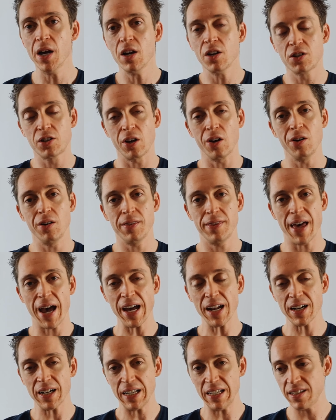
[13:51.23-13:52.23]
So
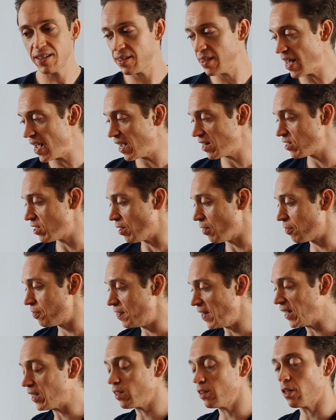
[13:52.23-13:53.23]
that is there to
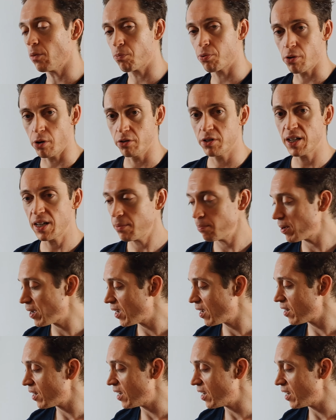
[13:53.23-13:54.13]
thicken the protein powder.